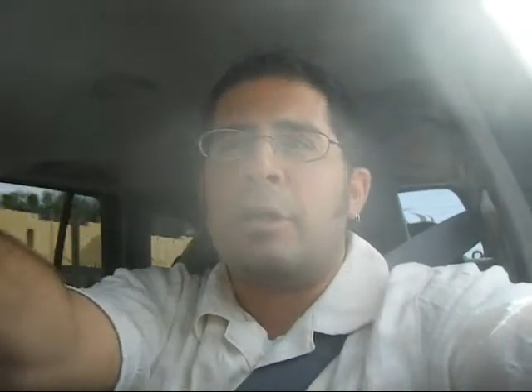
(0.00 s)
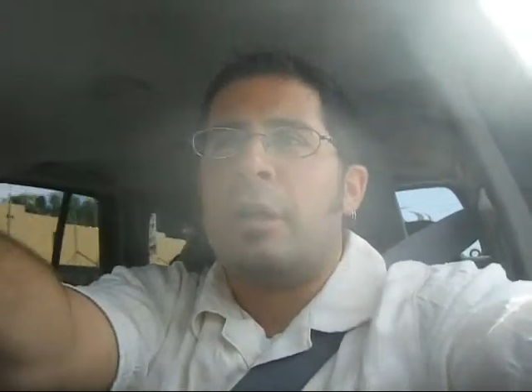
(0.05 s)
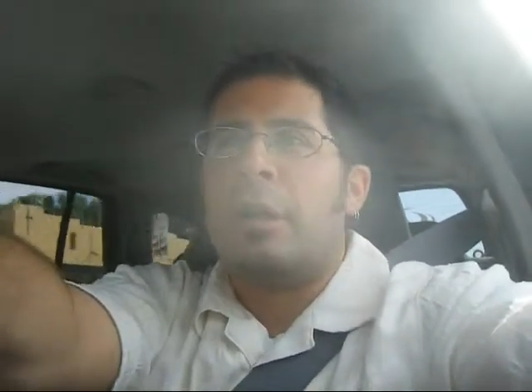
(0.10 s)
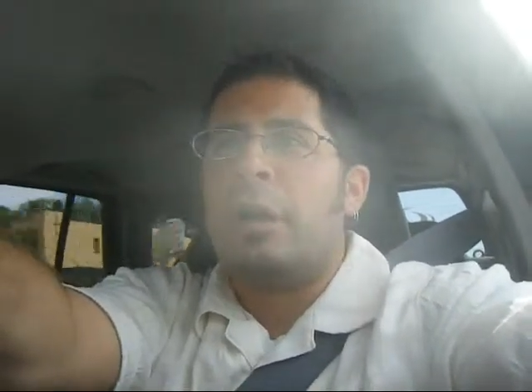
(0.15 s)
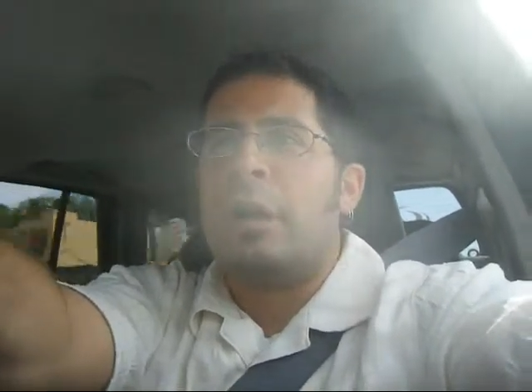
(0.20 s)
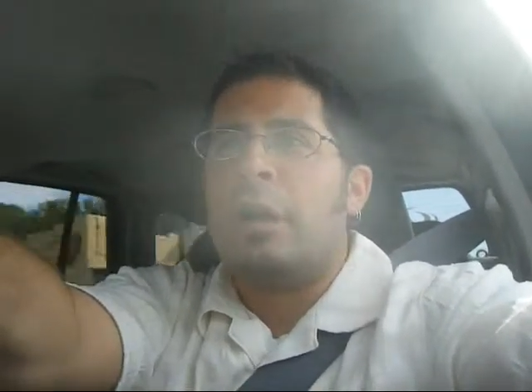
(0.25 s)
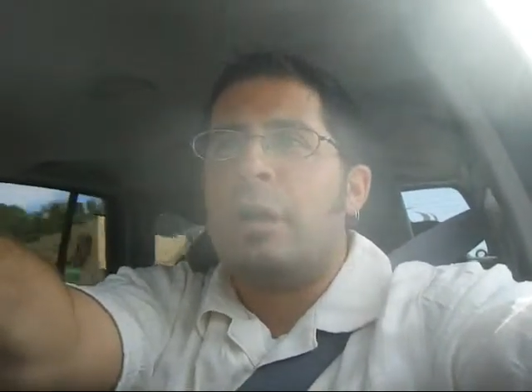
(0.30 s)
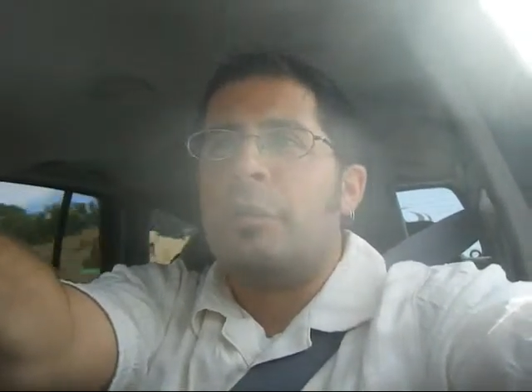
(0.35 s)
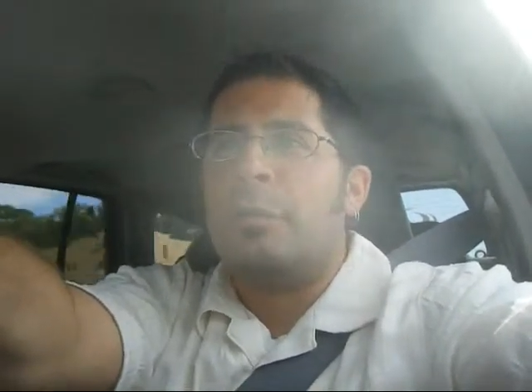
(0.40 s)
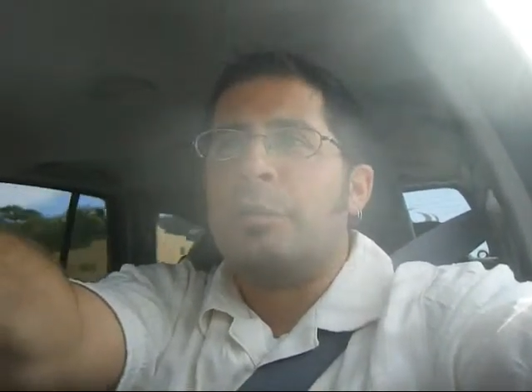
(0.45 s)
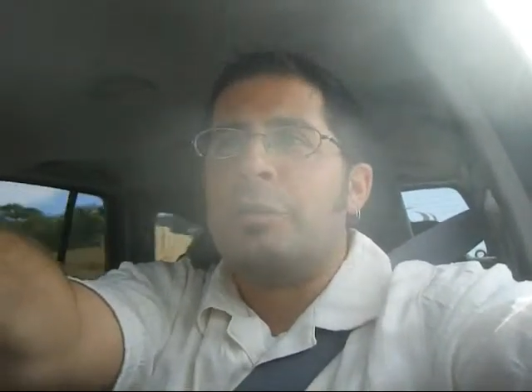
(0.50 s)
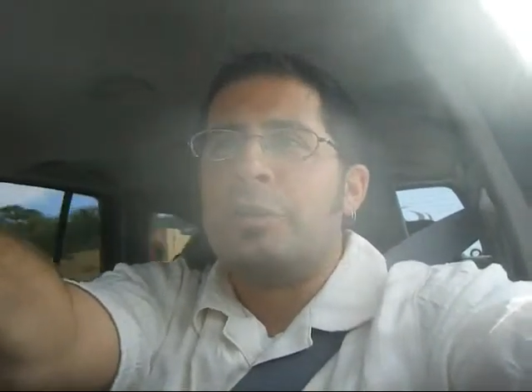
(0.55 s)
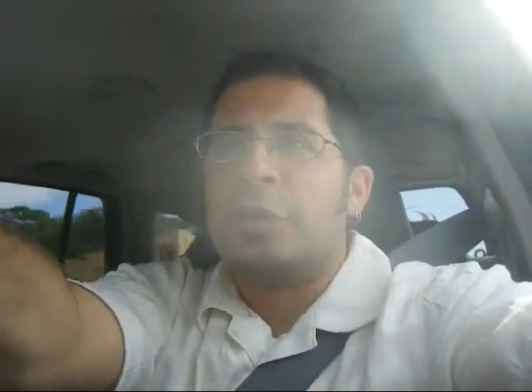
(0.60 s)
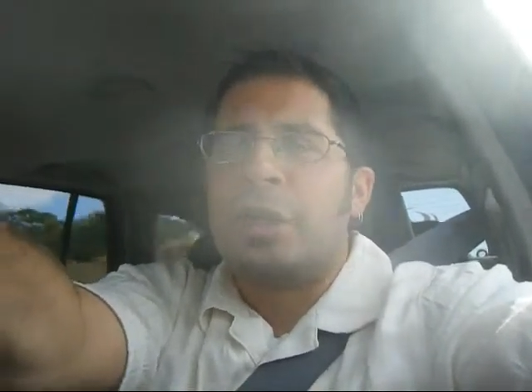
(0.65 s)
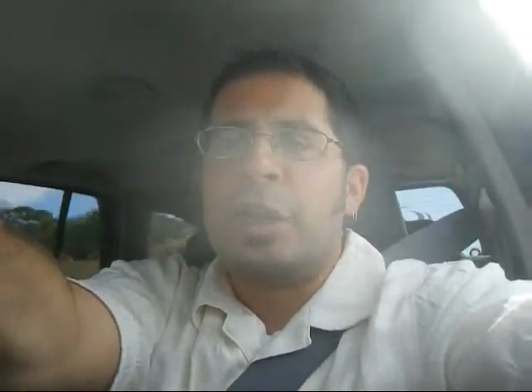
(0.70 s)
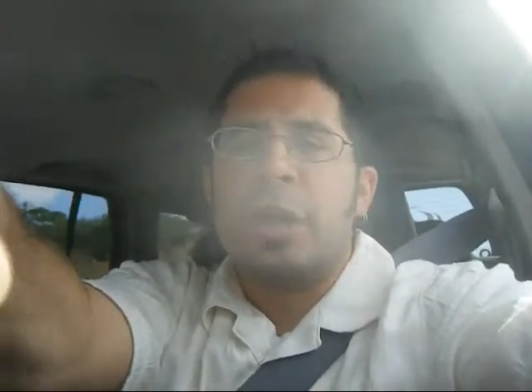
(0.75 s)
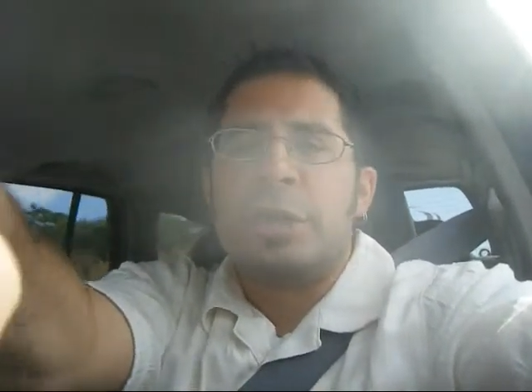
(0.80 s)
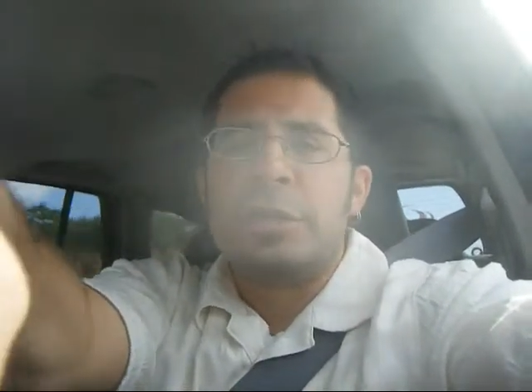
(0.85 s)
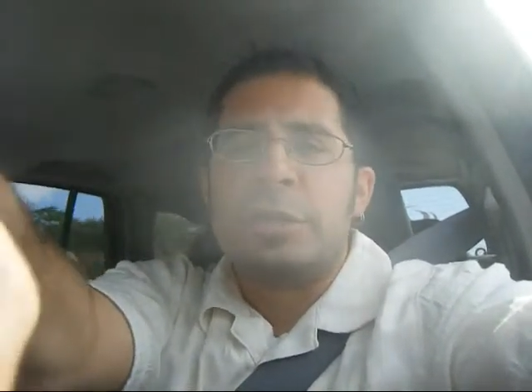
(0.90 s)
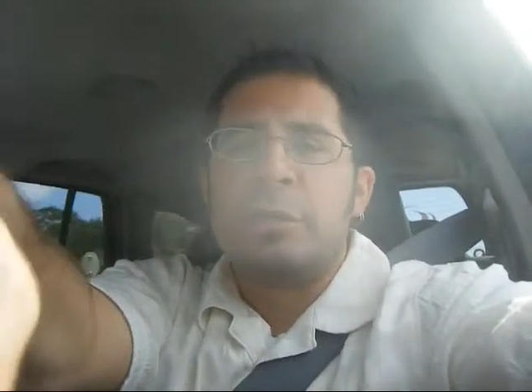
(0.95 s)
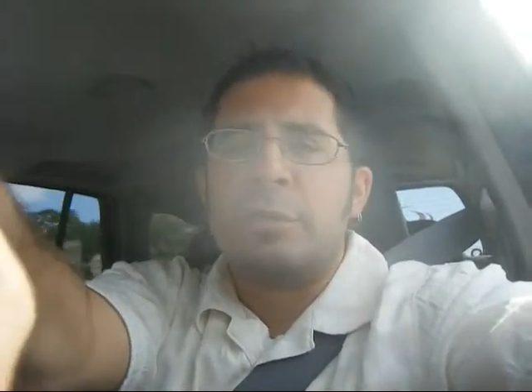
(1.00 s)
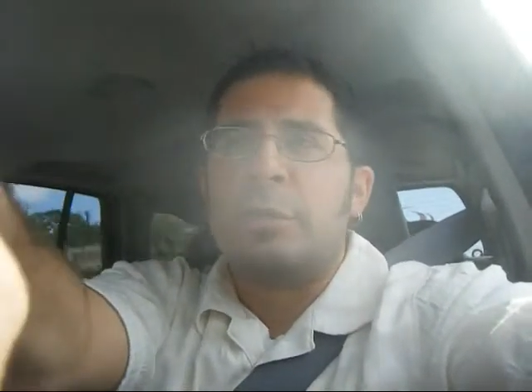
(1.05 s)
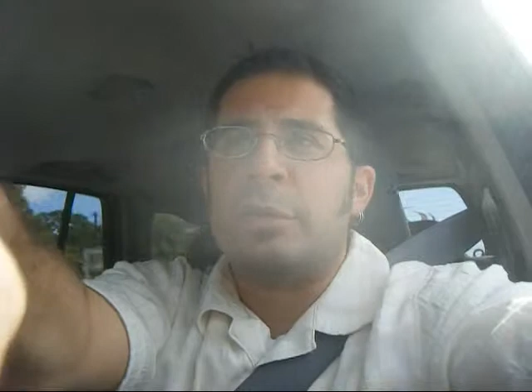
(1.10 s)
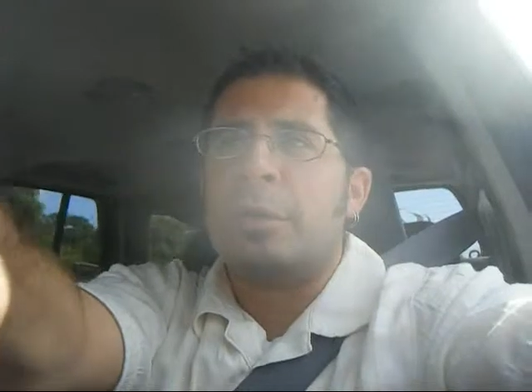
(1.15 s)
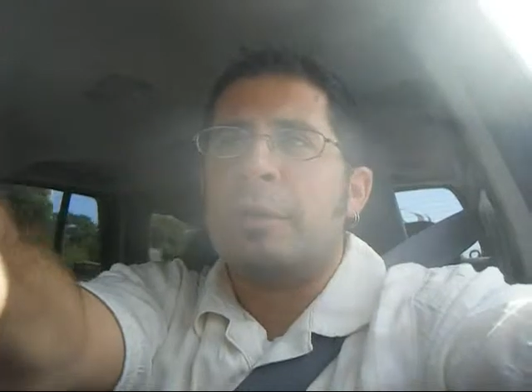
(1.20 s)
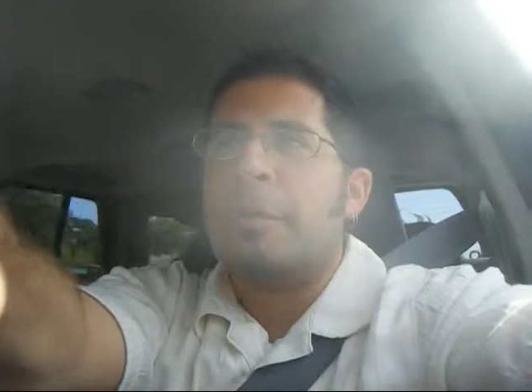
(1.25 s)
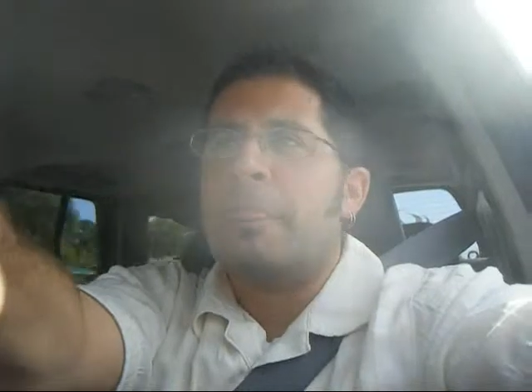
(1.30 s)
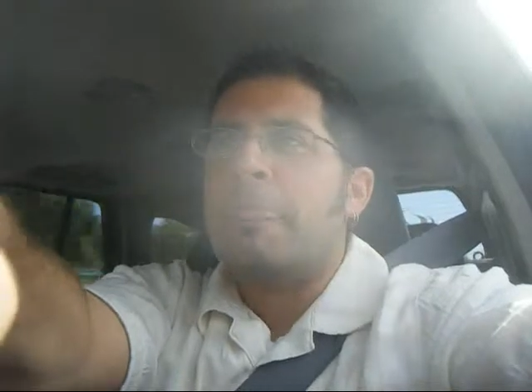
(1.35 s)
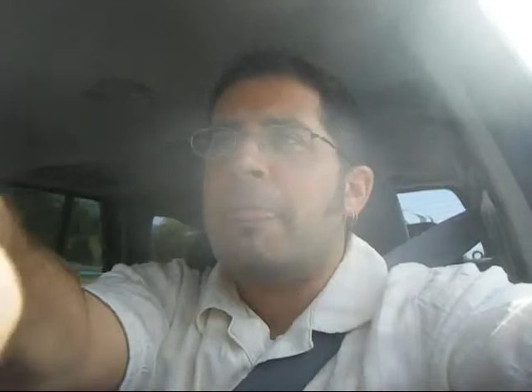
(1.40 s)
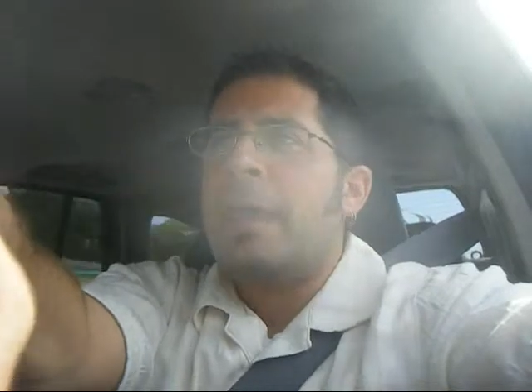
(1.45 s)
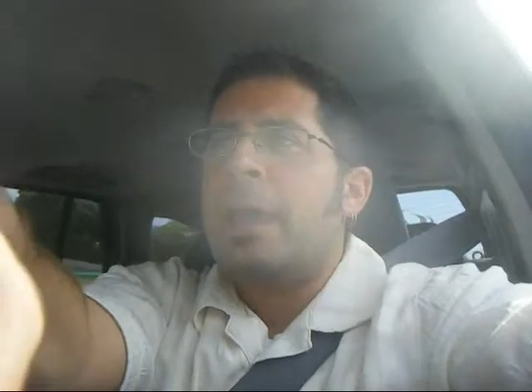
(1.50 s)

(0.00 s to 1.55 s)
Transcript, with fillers: uh, with your customer